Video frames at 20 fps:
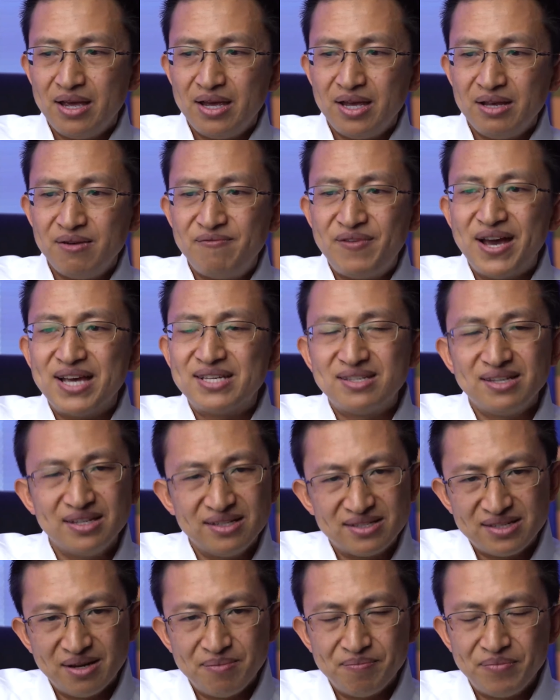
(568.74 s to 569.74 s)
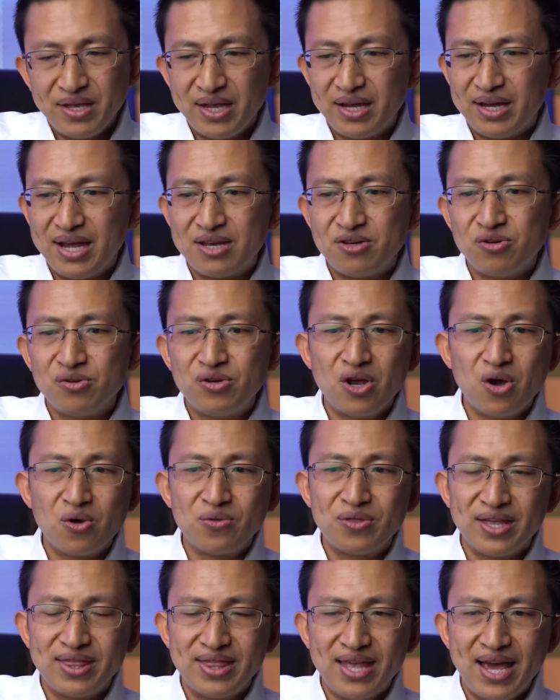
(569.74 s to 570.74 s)
invest in something and you know
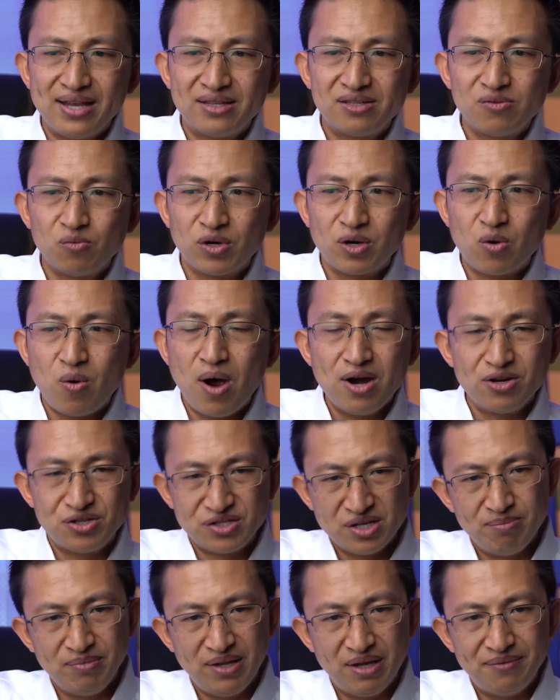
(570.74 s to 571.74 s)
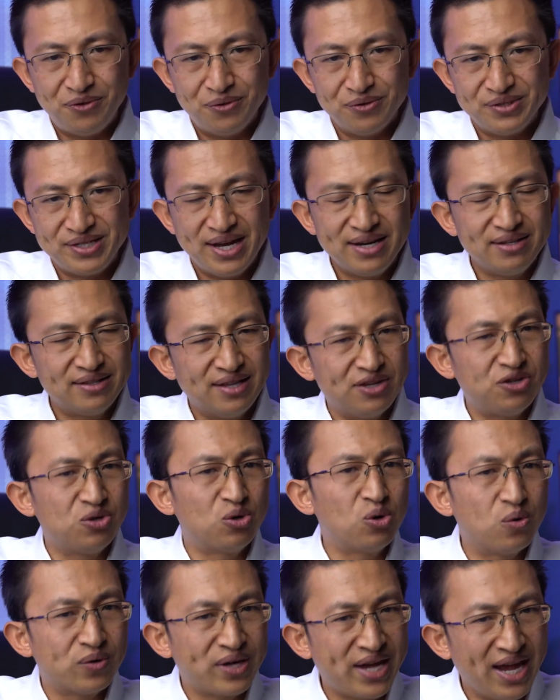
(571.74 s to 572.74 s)
that requires some level of debt, that
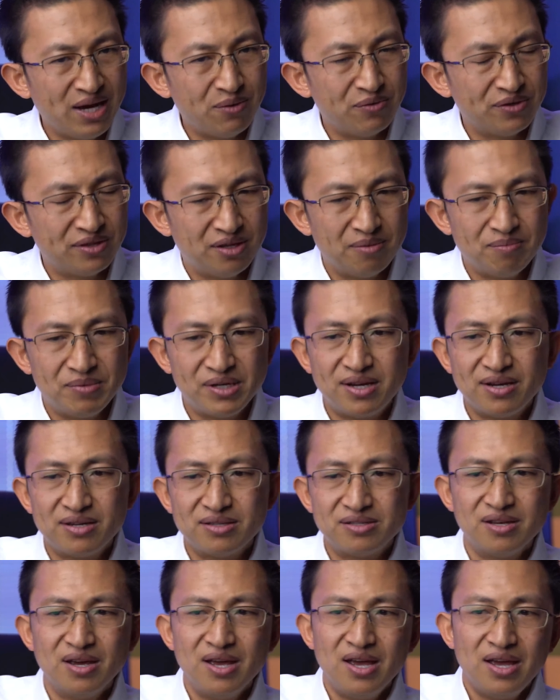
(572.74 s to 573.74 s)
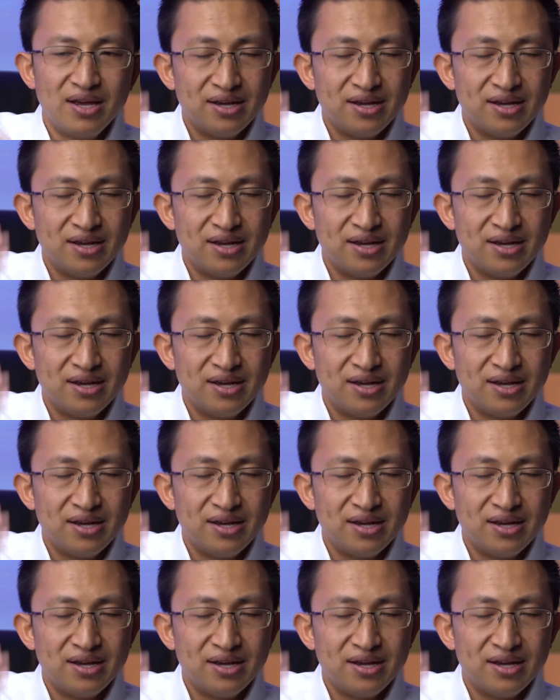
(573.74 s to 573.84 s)
you're okay with it, because